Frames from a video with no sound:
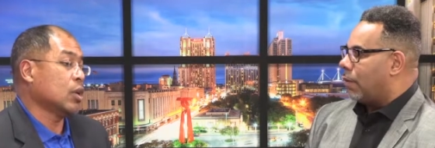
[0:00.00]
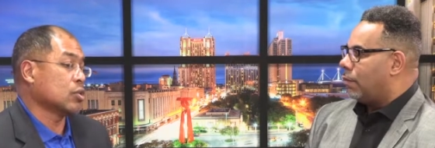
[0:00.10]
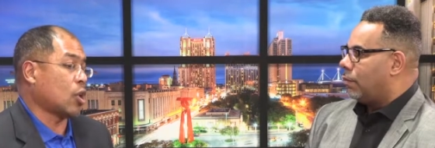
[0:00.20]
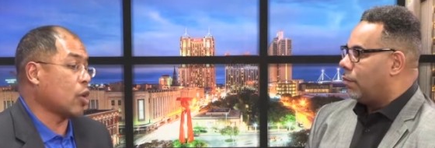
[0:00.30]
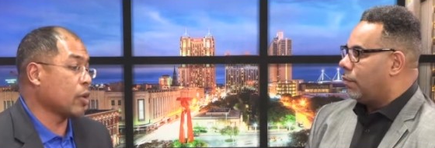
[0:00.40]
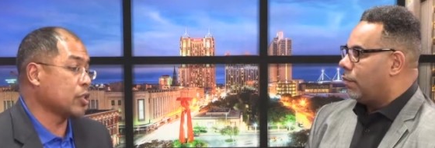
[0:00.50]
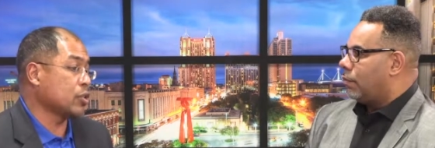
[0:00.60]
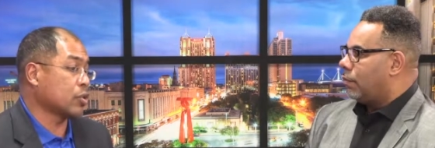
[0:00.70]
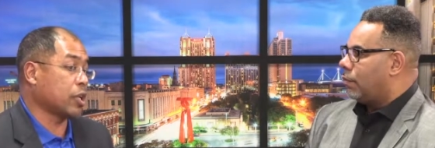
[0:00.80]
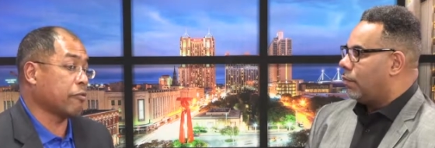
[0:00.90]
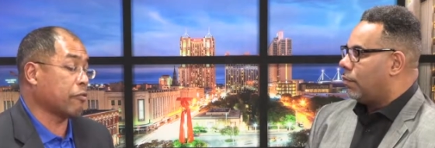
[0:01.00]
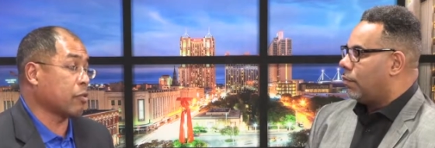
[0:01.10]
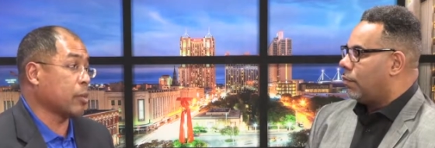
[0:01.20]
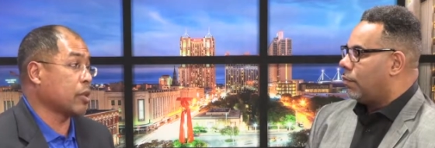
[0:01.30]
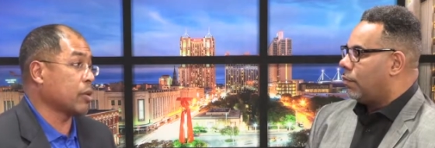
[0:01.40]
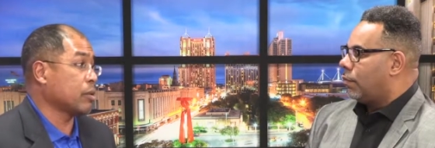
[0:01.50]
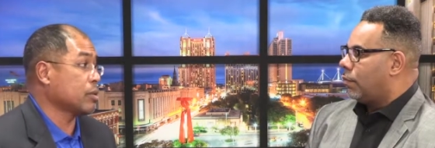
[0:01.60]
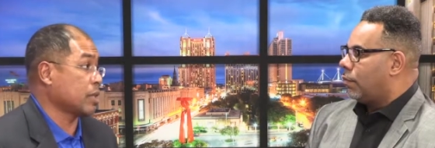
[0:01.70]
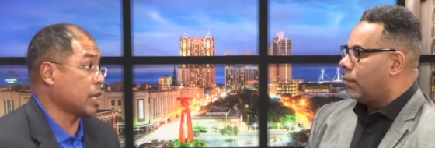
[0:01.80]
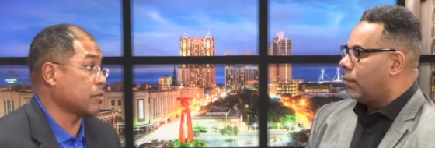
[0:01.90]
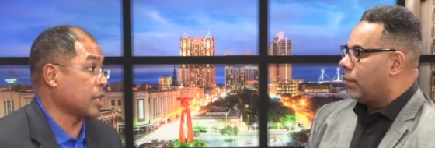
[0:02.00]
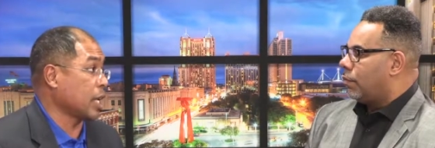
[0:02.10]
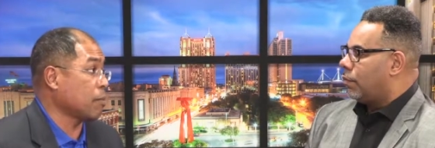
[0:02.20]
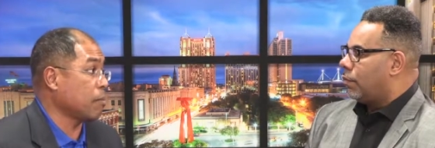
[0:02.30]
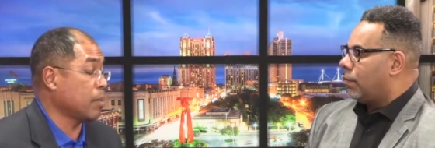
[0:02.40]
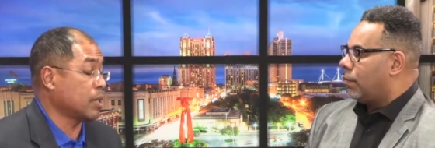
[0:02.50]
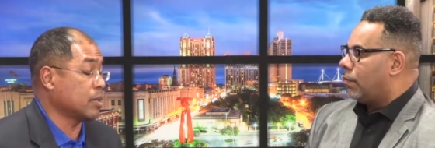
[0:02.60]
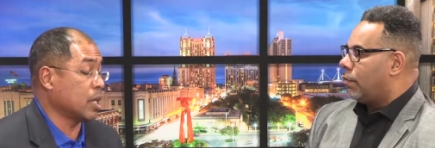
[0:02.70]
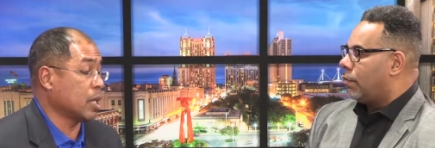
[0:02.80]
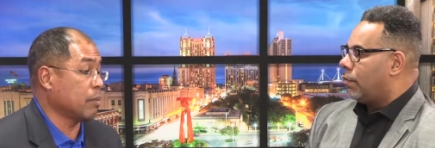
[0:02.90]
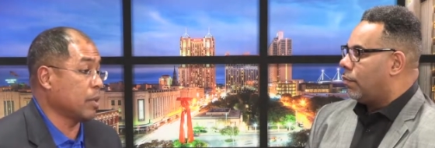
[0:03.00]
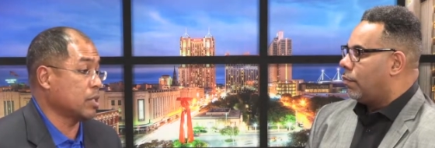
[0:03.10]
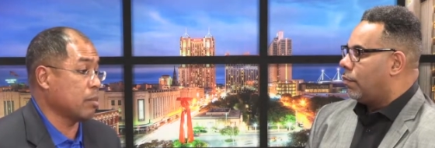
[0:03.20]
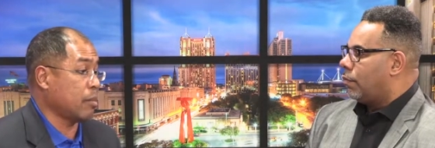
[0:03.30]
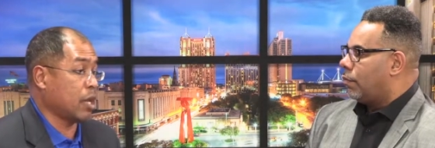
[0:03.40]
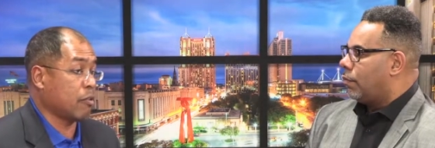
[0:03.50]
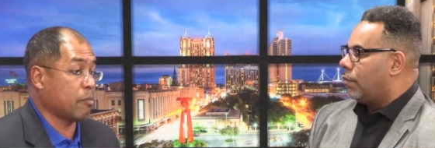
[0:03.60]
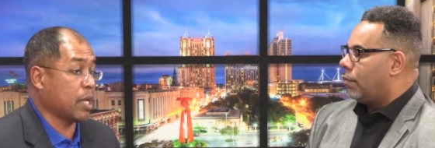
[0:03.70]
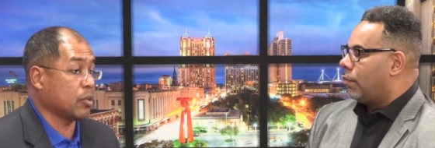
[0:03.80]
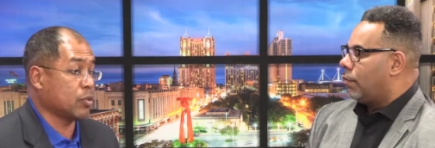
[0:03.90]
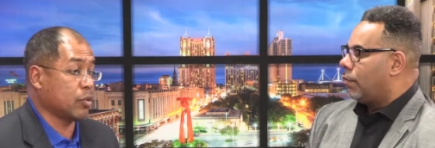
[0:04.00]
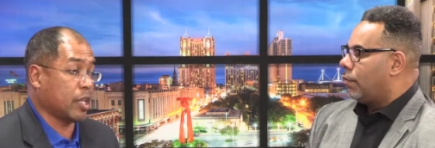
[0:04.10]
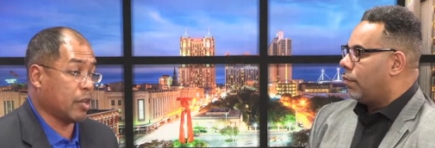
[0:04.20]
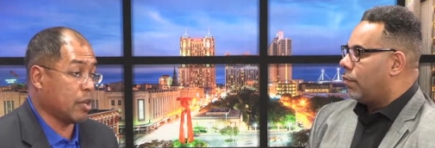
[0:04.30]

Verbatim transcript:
Speaker 1: Right. So our issues are different from other sides of town, but uh, it's a matter of making sure